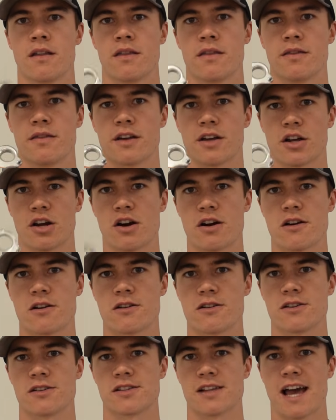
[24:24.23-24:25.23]
The
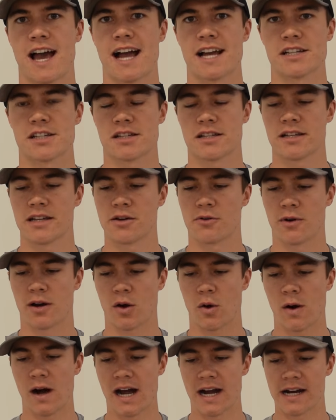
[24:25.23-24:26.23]
Carters actually
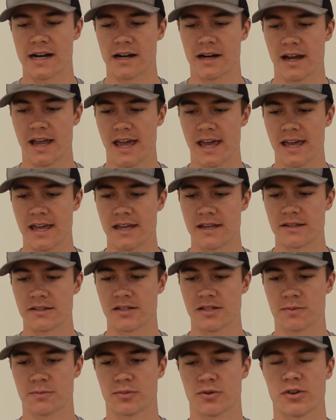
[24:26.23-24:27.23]
require a
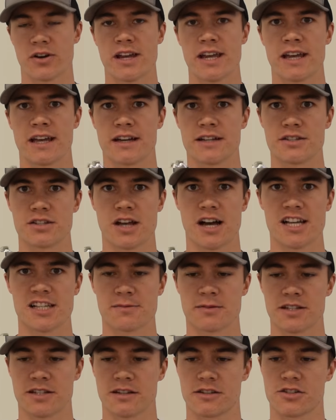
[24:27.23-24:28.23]
spring
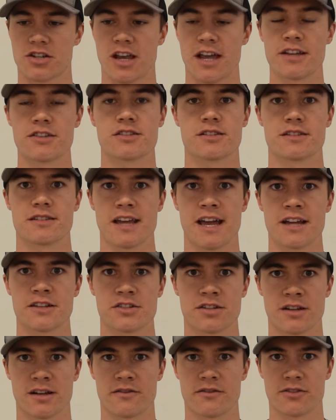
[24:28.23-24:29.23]
adjustment to change the
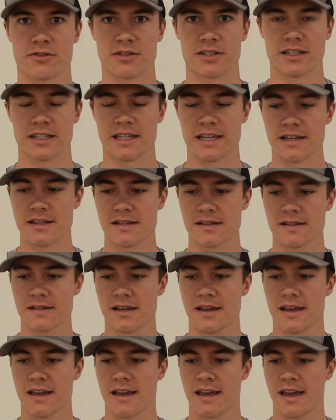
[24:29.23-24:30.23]
tension of the
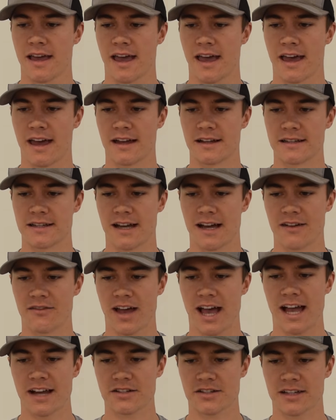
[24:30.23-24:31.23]
release, and I've
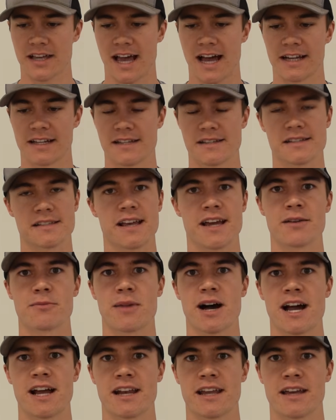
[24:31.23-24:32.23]
actually had to send
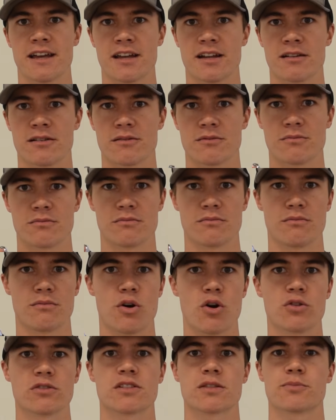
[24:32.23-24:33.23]
mine in
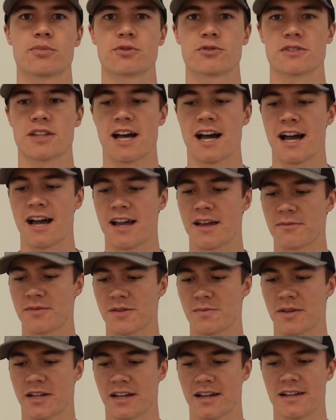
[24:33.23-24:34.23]
multiple
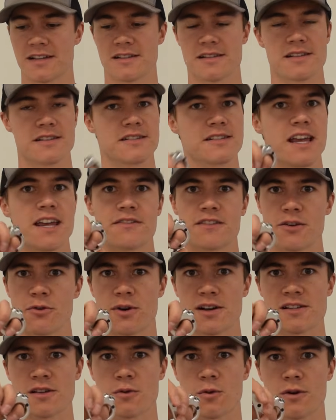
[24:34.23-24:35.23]
times because the safety
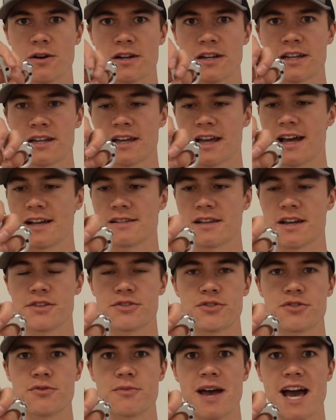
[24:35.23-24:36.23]
wasn't working as I
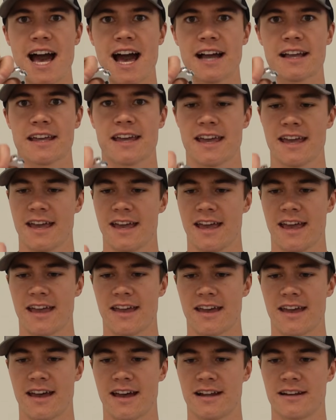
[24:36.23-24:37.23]
drew back,
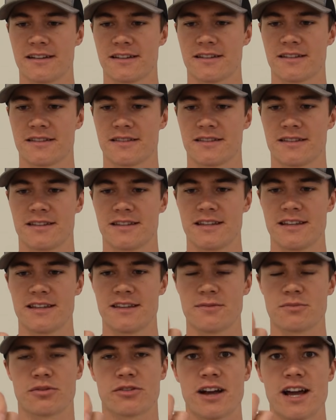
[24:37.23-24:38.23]
and
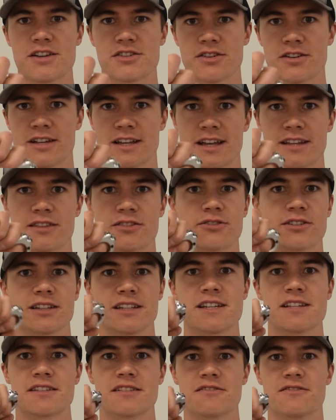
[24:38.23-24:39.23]
the pressure to get the
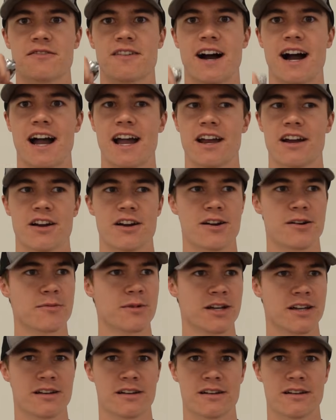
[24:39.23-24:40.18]
release to fire